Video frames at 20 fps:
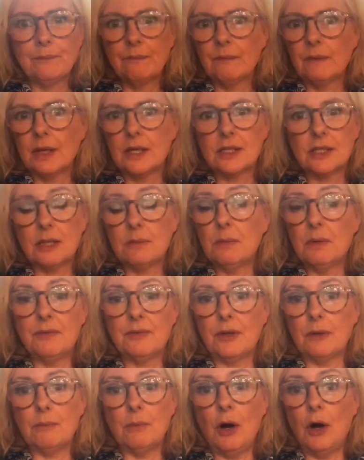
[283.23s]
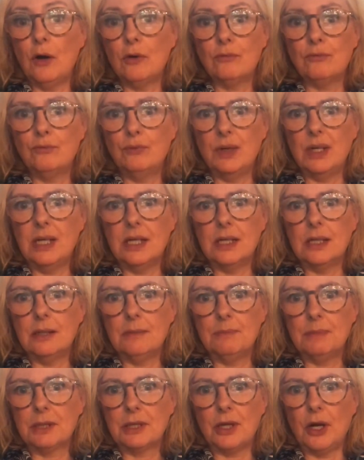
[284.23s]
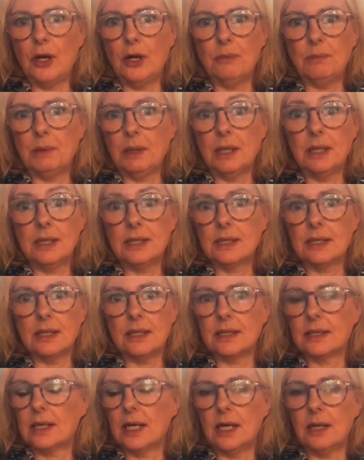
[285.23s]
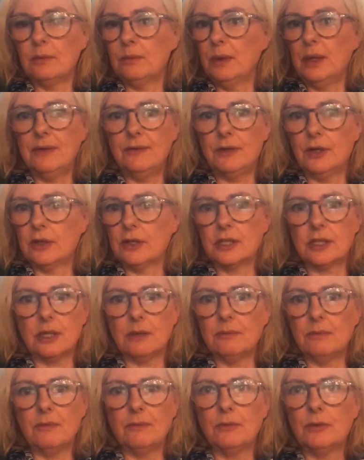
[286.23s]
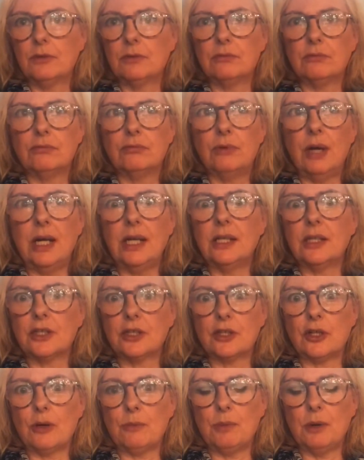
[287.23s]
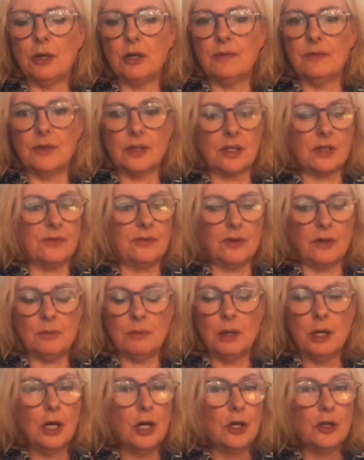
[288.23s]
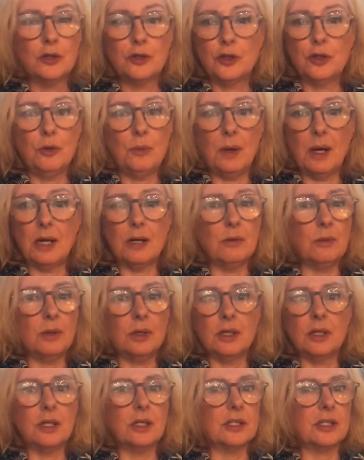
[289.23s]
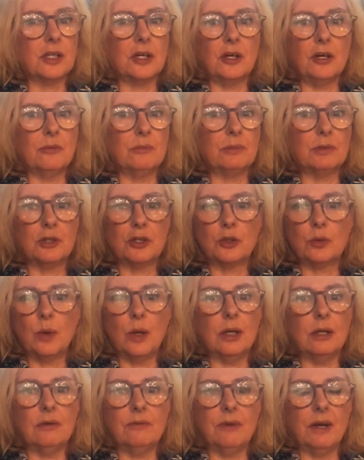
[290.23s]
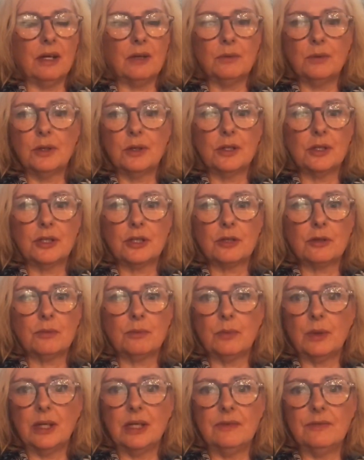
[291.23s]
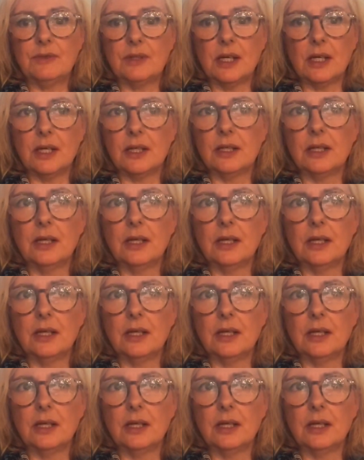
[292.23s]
Some of them are really bizarre places, and we've done some great stopovers from 2 hours up to 12 hours. We've done